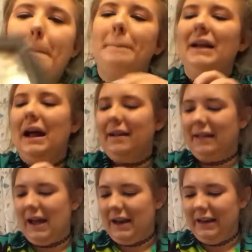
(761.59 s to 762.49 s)
But I
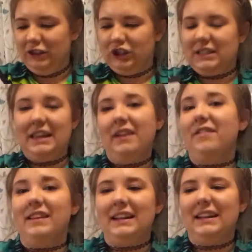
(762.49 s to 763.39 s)
decided it just
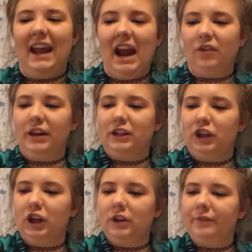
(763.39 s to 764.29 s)
gives it
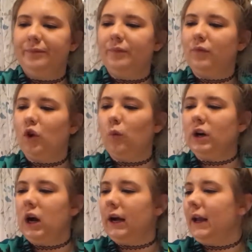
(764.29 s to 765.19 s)
character. So we're
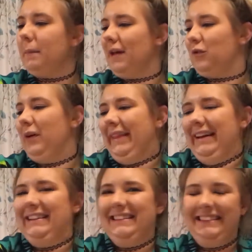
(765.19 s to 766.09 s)
not gonna mess with it.